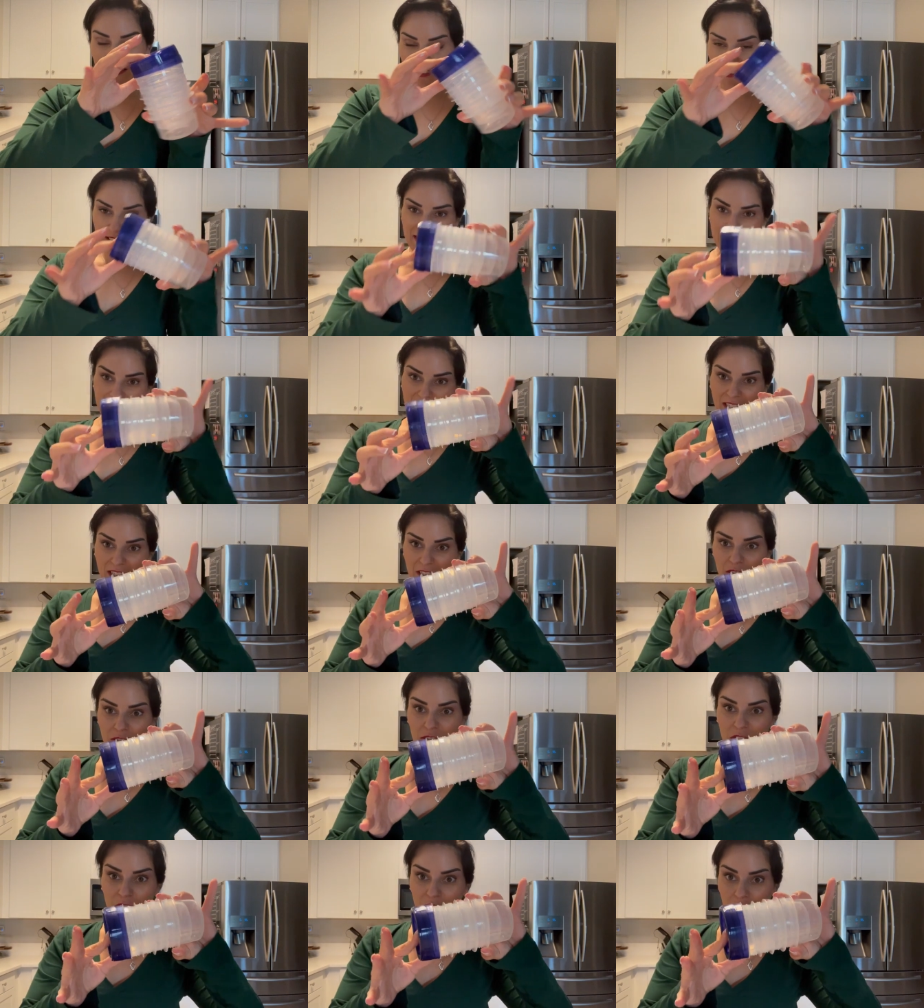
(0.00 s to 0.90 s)
These
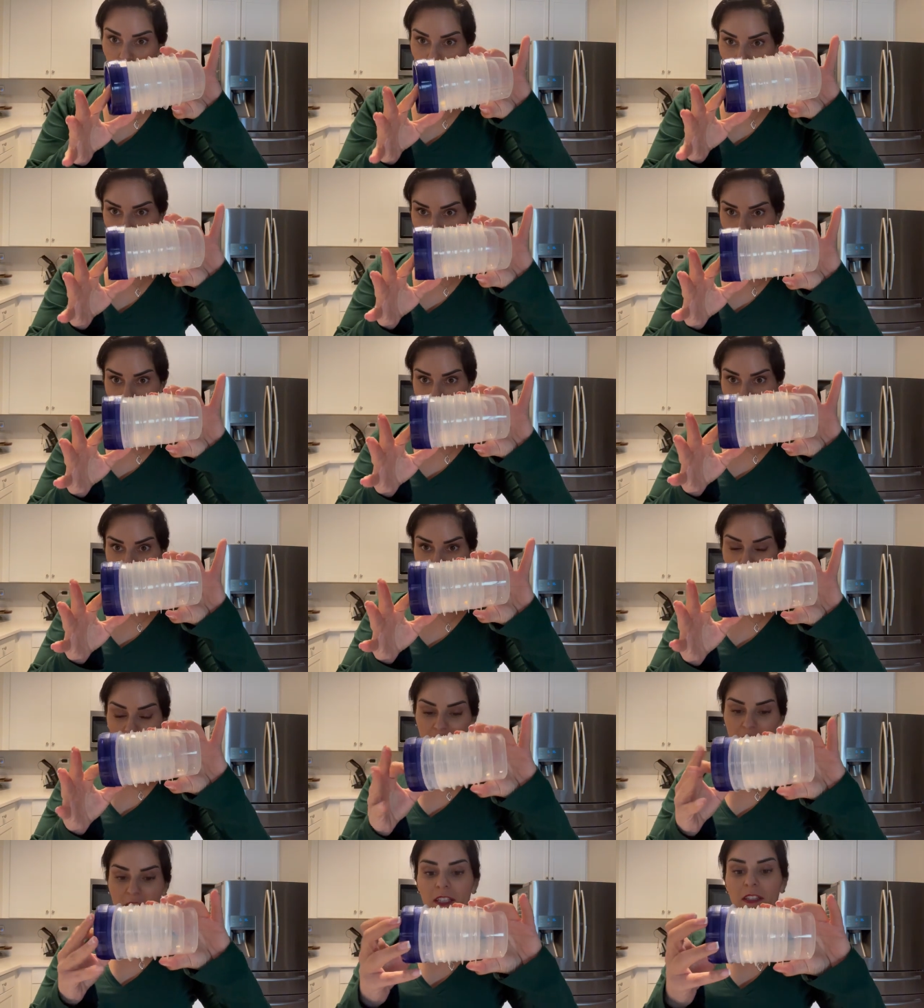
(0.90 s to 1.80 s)
containers are no
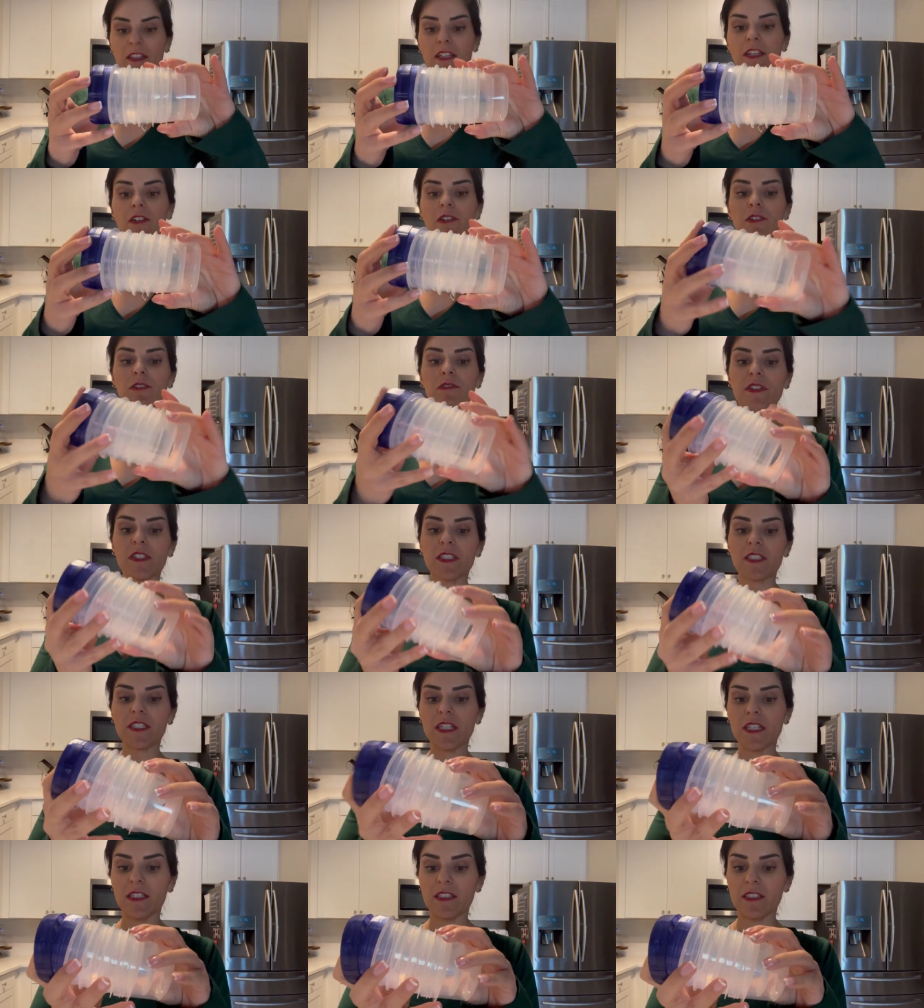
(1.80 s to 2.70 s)
leak and they are
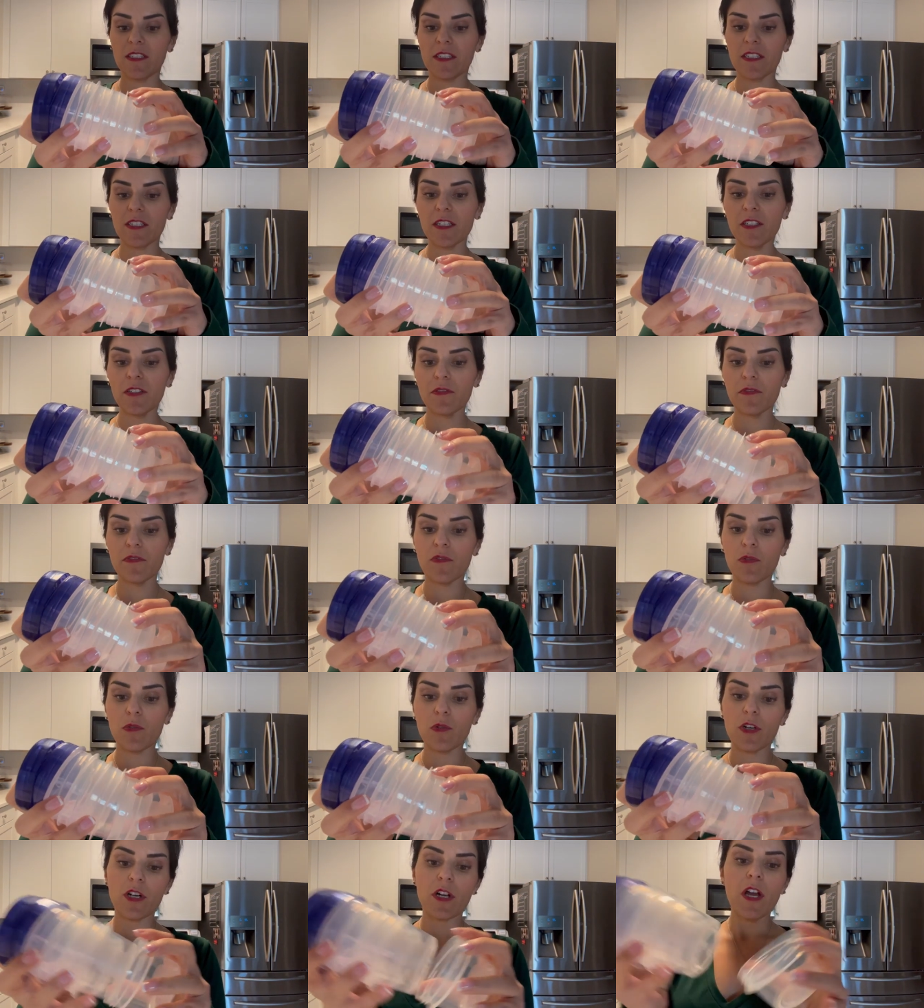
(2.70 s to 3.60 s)
fantastic
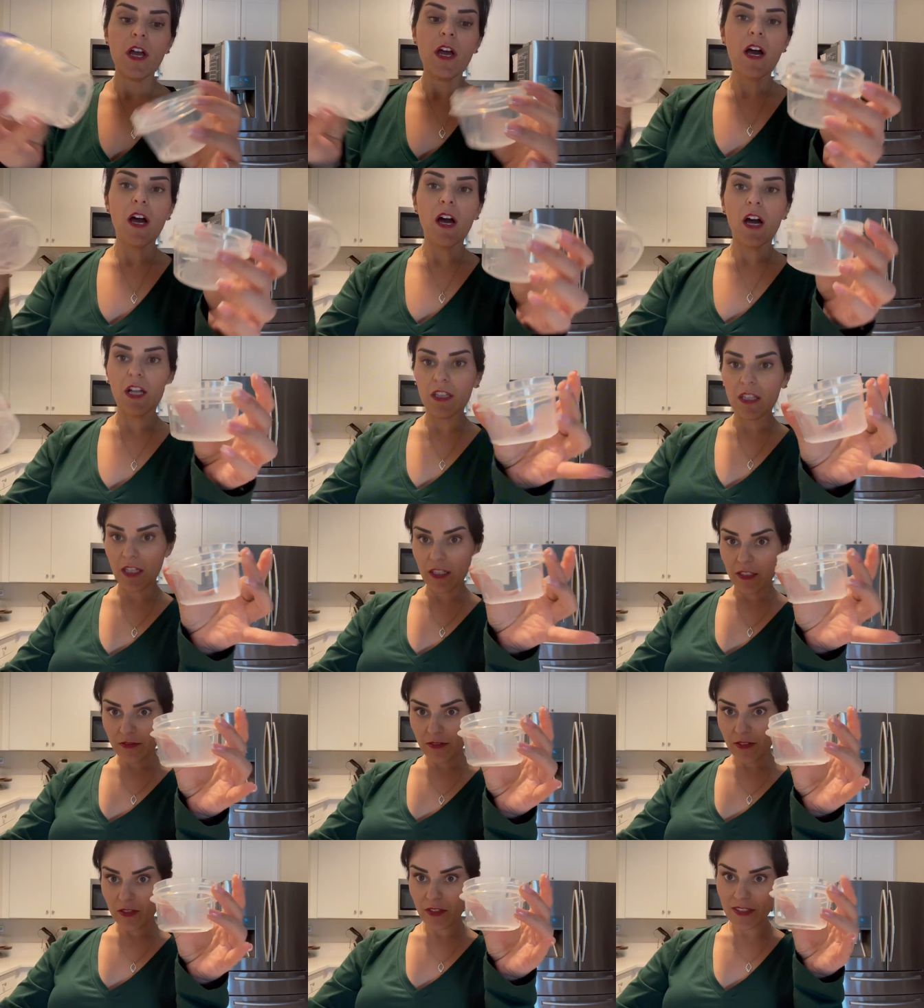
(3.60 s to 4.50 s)
for a lot
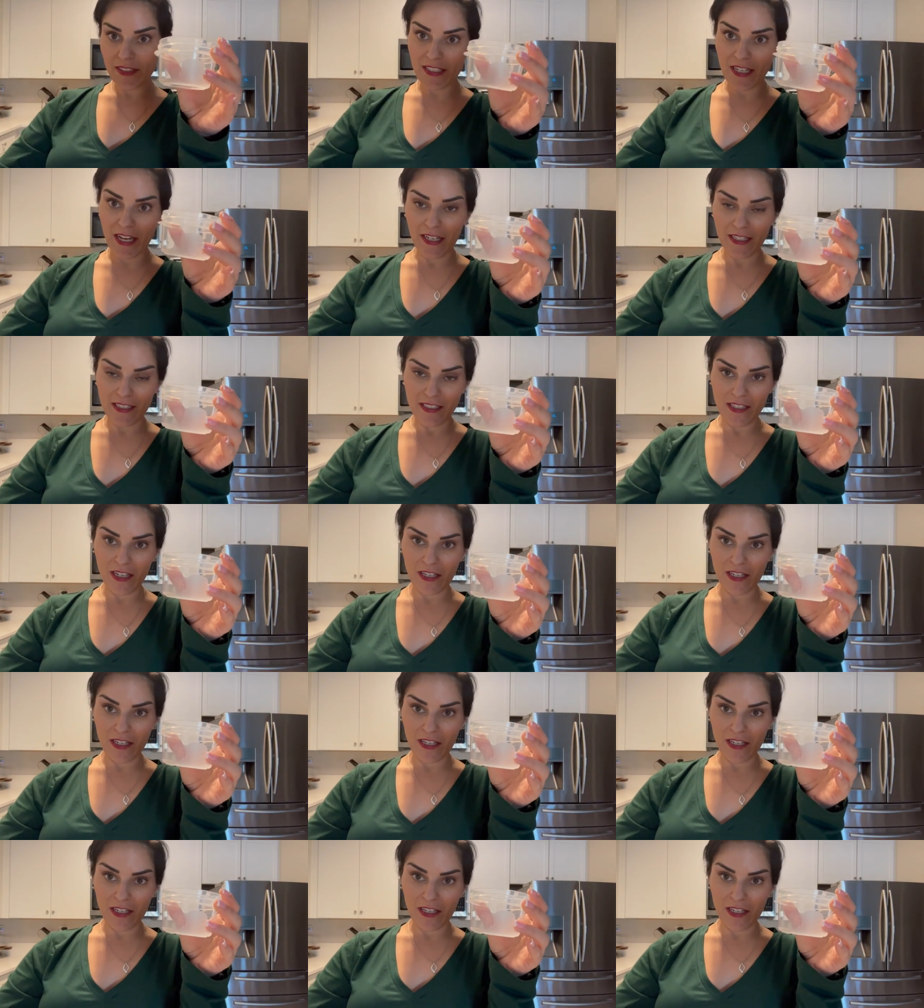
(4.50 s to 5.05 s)
of little snacks.